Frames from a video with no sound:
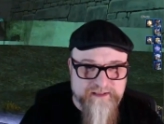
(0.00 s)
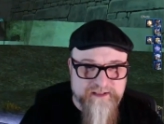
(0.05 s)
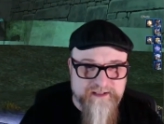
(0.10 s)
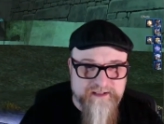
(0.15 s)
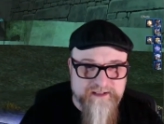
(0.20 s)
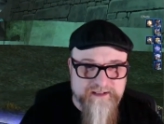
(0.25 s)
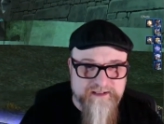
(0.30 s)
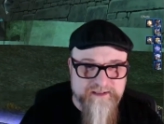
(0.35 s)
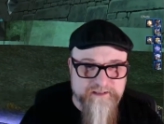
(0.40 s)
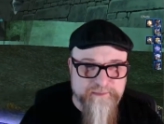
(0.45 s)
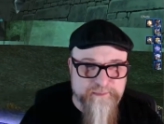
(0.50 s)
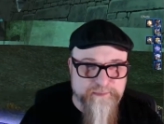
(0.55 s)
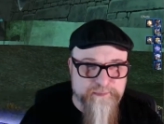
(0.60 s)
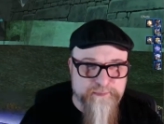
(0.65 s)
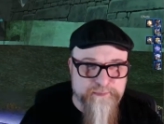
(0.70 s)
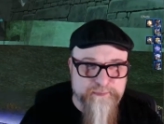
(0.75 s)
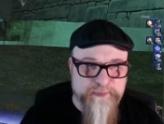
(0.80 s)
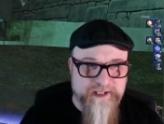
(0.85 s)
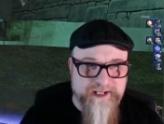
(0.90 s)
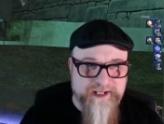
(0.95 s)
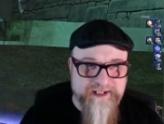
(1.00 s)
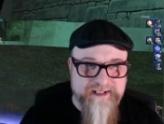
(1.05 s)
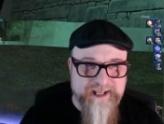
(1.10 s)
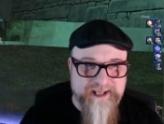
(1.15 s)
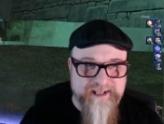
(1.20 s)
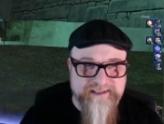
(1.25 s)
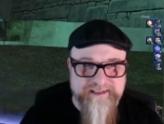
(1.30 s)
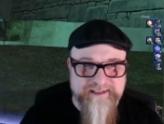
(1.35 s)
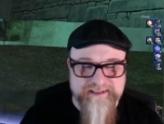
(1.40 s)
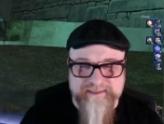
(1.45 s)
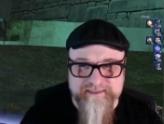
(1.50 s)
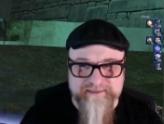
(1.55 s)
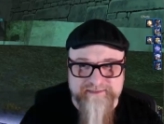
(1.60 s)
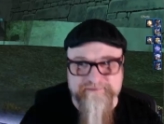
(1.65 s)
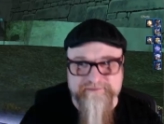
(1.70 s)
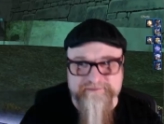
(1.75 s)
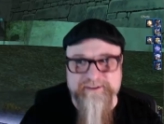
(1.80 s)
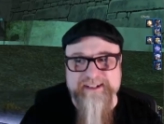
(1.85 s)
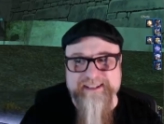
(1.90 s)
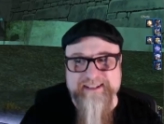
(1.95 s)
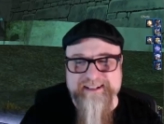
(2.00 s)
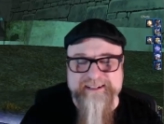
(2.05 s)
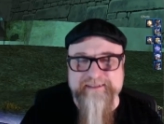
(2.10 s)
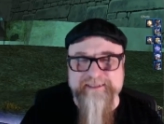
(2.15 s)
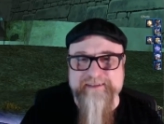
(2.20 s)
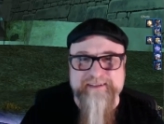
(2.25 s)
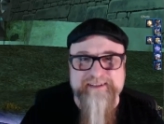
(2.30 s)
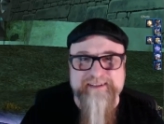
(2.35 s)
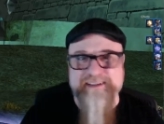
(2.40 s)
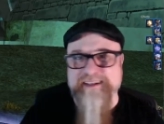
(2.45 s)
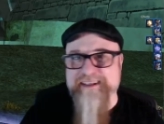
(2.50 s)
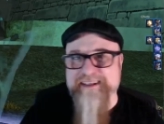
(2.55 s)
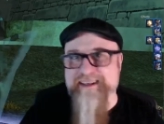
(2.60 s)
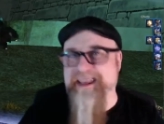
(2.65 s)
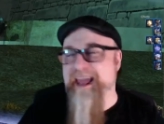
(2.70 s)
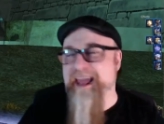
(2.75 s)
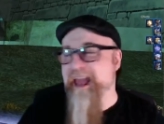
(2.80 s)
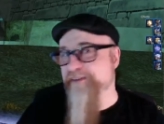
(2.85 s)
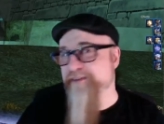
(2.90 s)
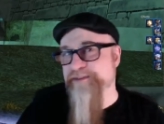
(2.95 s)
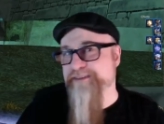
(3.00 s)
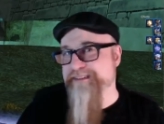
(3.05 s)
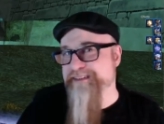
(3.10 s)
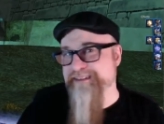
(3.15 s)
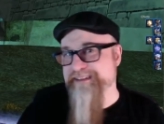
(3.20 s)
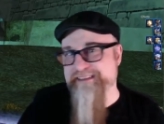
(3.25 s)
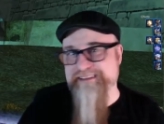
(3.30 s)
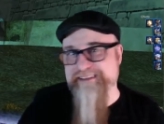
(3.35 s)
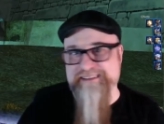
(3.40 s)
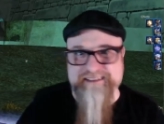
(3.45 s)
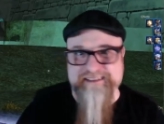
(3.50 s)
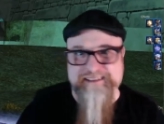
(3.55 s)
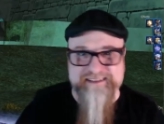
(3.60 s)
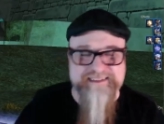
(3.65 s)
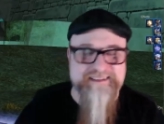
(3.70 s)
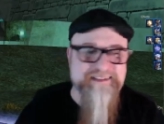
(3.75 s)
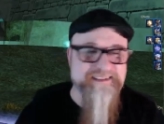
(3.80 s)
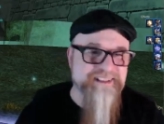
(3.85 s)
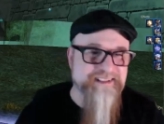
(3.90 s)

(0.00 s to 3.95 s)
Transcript: uh, but I, I didn't really count it and